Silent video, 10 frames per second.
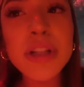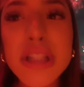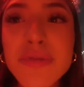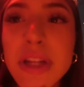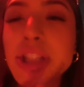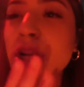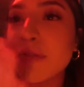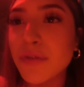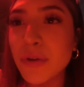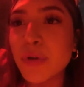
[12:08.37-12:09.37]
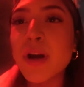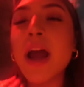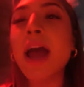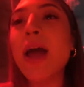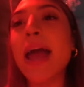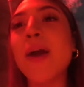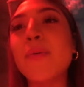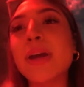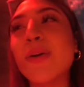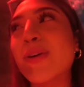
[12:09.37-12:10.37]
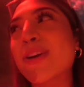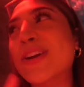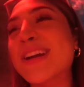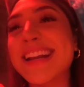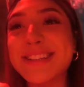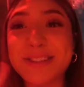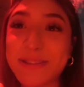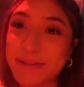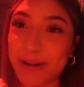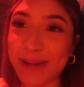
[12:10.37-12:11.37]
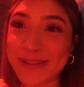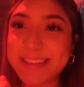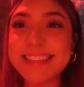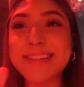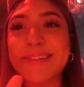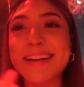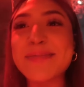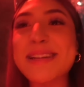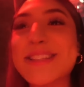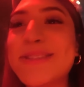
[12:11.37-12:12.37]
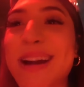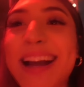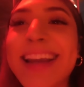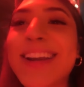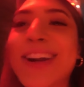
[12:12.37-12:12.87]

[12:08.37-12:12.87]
We just finished our food and we ordered a churros. So we're gonna be trying